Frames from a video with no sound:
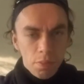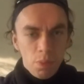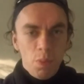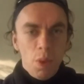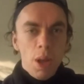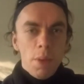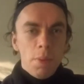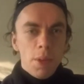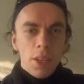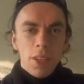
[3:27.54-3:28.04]

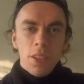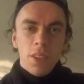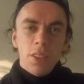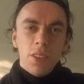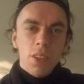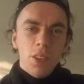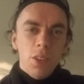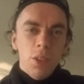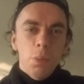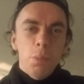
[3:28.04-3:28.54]
maybe
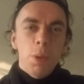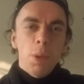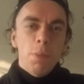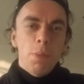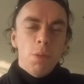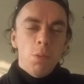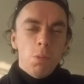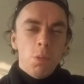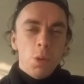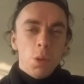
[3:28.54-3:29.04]
the old
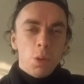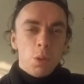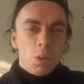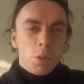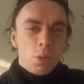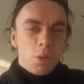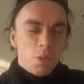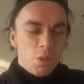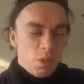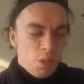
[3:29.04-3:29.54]
people
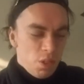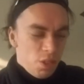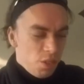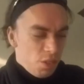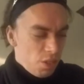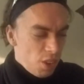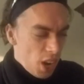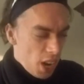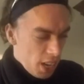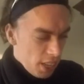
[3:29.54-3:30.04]
were
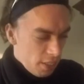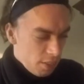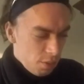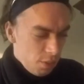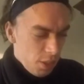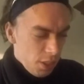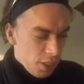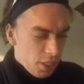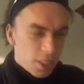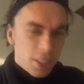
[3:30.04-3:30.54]
right
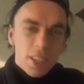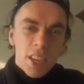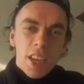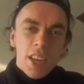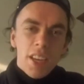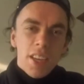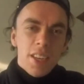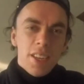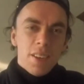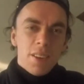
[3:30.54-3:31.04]
when they
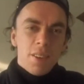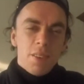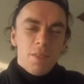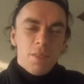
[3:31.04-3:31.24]
say,